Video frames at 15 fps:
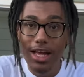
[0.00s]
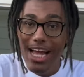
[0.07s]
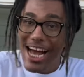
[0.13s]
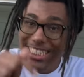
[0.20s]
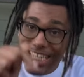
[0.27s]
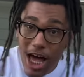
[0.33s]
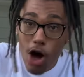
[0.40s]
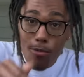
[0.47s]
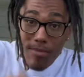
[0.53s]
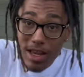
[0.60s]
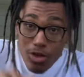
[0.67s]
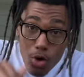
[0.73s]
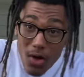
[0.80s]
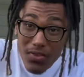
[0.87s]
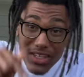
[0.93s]
has helped me
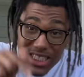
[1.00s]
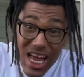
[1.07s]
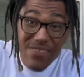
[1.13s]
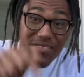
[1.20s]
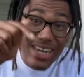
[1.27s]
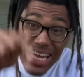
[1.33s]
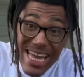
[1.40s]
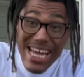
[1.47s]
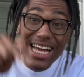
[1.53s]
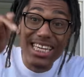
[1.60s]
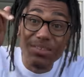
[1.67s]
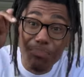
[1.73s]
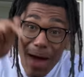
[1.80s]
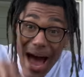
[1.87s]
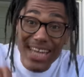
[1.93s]
throughout this life, and he
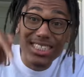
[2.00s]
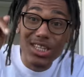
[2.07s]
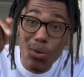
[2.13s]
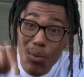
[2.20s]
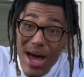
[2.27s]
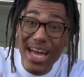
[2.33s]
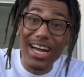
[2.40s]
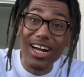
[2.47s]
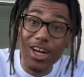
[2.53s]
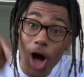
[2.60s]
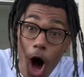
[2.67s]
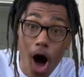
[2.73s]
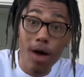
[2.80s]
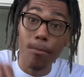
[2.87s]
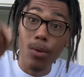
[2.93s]
is passed away and
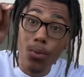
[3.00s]
gone.